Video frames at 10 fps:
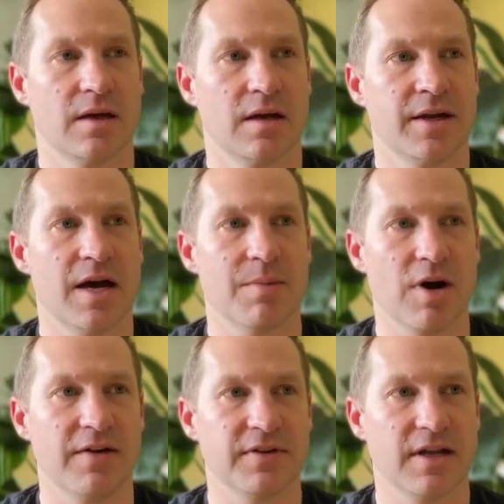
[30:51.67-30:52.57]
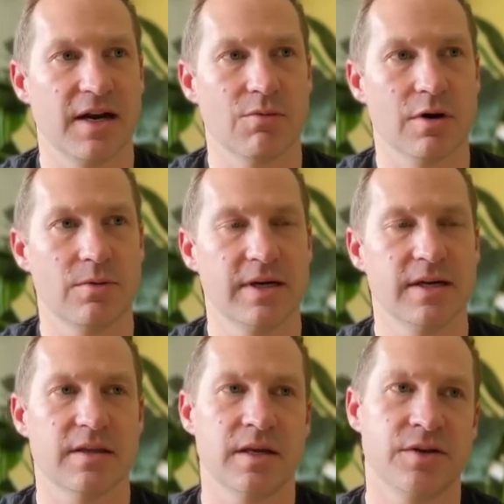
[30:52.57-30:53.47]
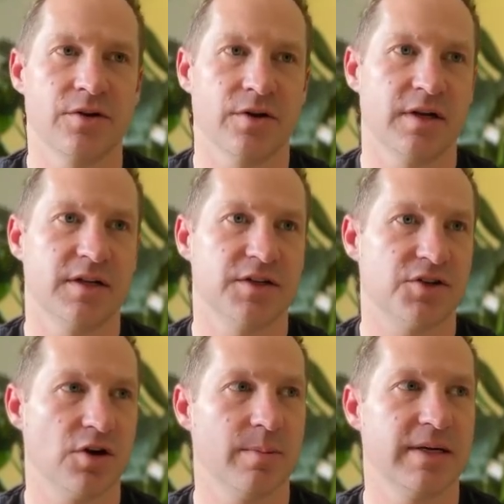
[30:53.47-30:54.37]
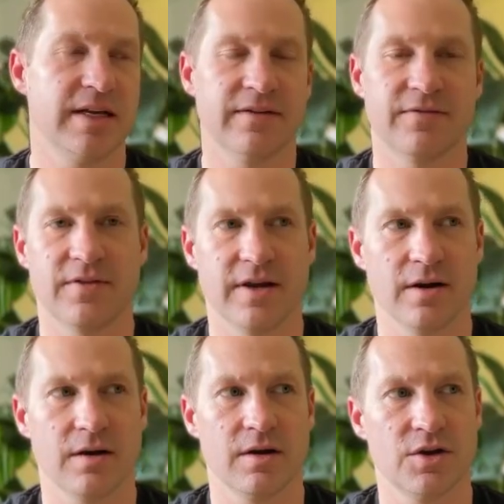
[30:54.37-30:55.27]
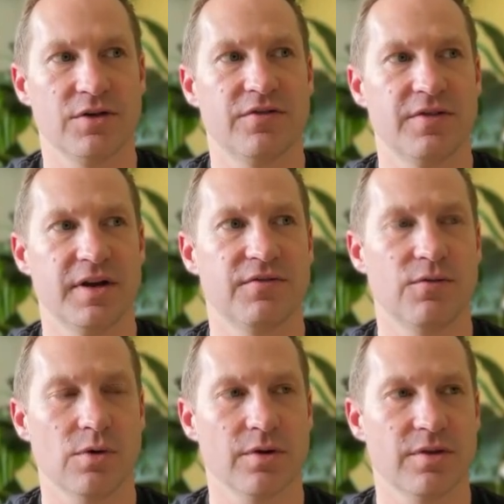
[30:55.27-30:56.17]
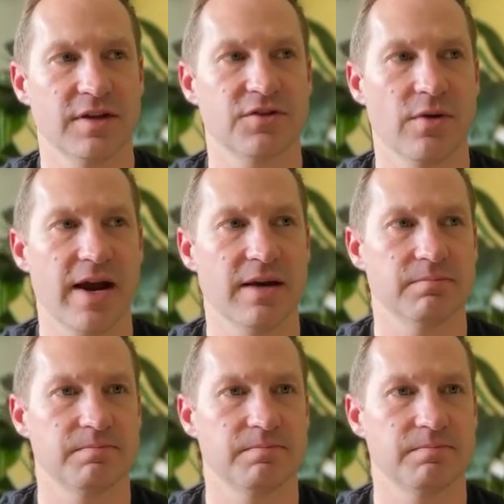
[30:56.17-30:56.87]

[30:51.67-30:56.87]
nonprofit that I work with, and you're going to determine if they're a good fit for this grant.